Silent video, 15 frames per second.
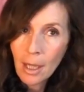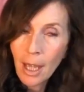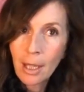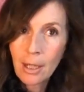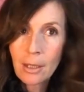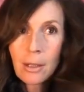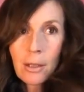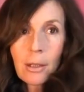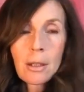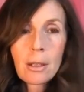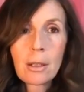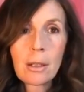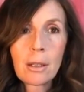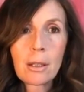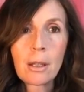and
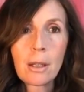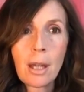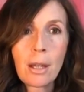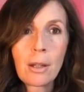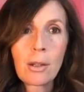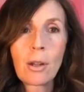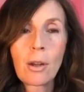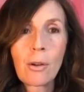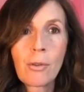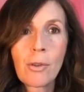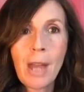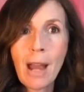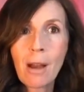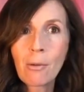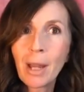go
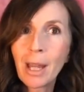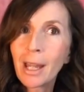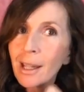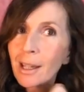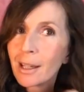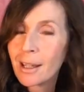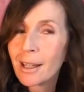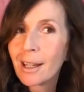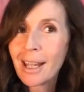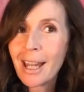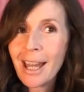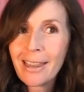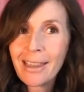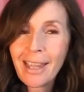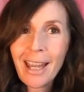that way.
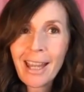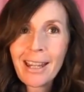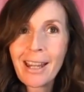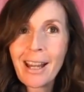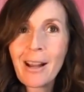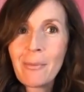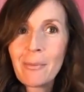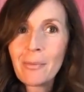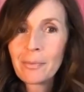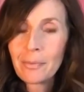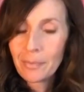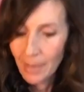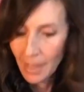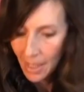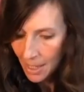And
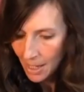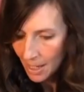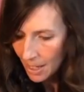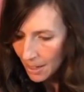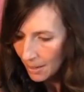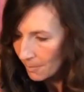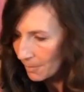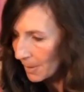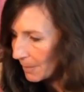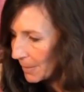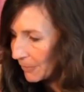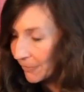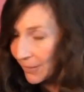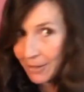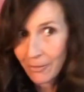then, but
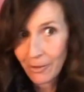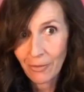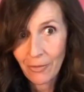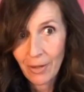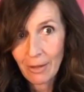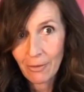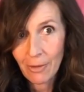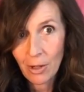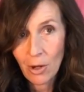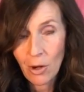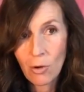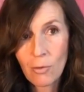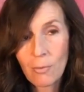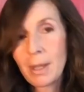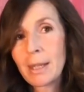my favorite
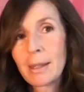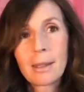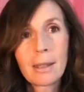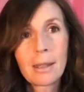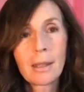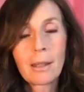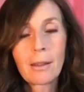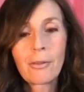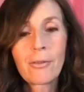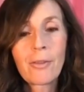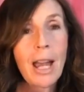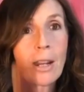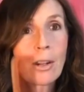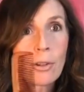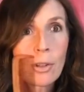comb is the
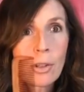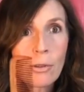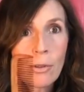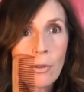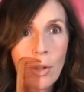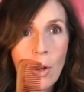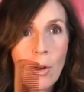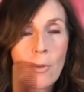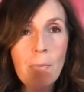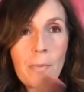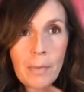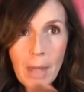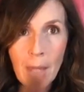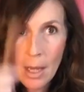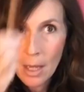finer tooth
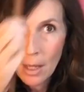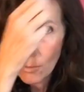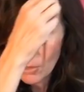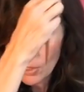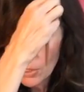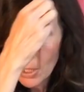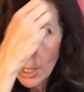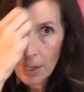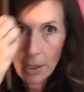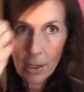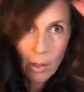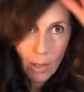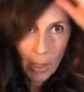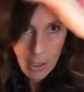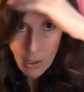comb, which,
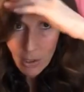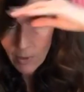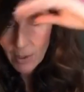I can